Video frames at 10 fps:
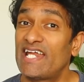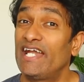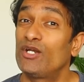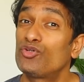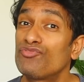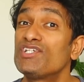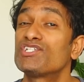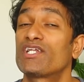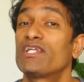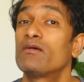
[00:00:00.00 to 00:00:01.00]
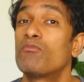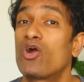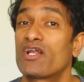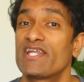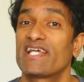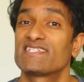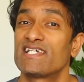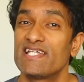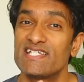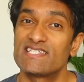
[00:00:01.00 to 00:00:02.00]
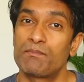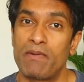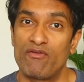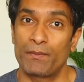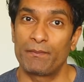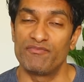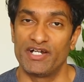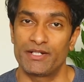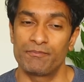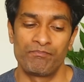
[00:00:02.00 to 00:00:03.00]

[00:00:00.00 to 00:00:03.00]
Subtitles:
standout feature in the modern Excel is the Power Pivot.